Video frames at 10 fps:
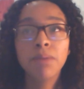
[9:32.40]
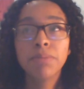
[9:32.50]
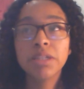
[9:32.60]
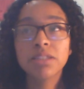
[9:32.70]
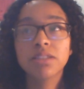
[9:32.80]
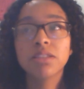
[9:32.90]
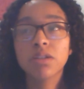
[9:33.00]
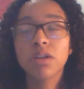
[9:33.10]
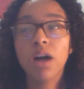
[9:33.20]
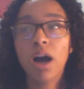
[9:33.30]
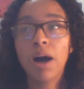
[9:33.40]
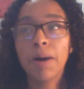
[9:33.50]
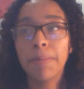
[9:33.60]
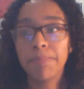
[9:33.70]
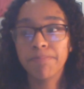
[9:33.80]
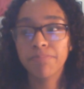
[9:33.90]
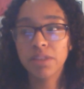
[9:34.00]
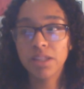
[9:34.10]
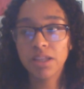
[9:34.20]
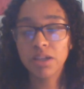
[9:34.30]
But um,
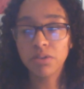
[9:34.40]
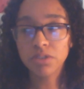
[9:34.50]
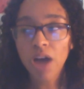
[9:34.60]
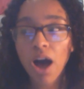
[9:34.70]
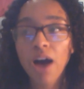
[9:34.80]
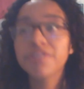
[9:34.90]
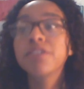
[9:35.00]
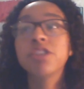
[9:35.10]
Toph,